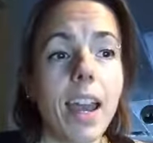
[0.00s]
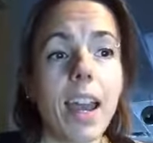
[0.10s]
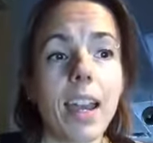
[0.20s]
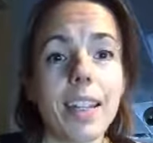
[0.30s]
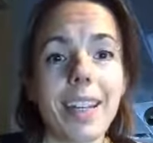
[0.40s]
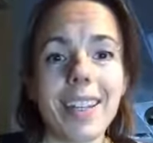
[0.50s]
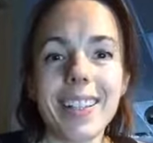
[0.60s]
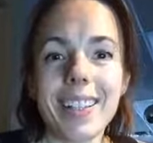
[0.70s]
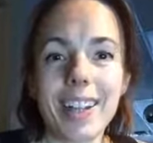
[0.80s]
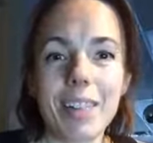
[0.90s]
And
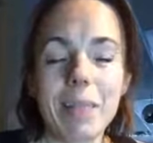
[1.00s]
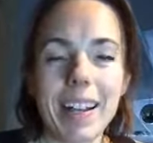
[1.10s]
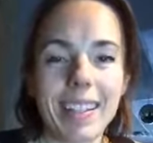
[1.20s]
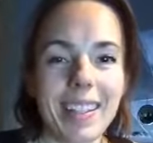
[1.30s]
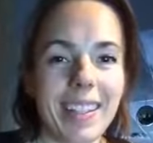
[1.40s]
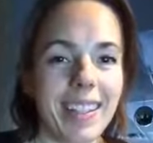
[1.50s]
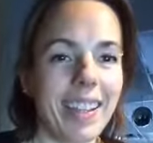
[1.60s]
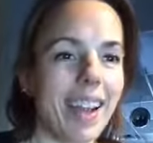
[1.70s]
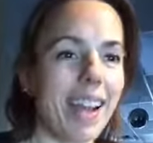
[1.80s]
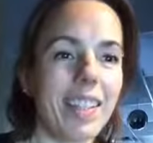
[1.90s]
insect repellents. And
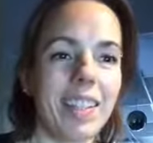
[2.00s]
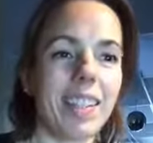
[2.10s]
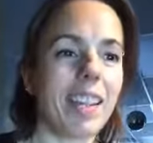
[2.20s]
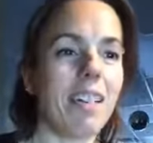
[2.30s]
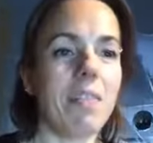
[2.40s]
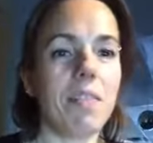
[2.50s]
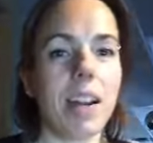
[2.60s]
I used to love,